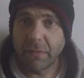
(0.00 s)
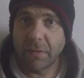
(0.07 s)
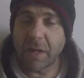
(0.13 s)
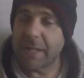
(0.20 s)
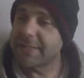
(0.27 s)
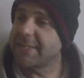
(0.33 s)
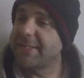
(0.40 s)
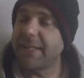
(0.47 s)

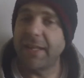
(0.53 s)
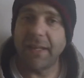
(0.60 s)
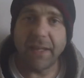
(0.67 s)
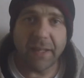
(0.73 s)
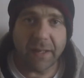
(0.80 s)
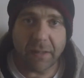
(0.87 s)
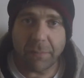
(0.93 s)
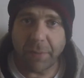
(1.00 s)
Not
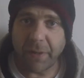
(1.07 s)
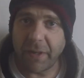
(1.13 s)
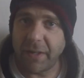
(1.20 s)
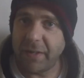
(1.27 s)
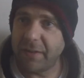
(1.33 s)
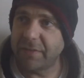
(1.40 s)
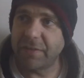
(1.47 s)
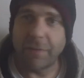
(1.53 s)
seeing
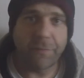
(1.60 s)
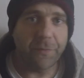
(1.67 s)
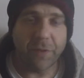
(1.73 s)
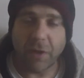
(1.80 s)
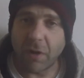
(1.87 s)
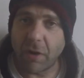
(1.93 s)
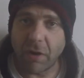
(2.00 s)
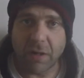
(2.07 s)
anybody except for
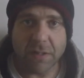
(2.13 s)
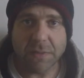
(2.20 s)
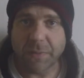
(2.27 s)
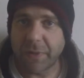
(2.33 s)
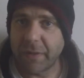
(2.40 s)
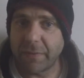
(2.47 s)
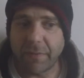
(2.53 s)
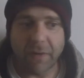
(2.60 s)
the guards,
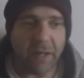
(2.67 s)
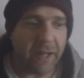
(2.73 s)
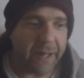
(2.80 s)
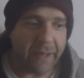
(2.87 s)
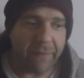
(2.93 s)
whatever, not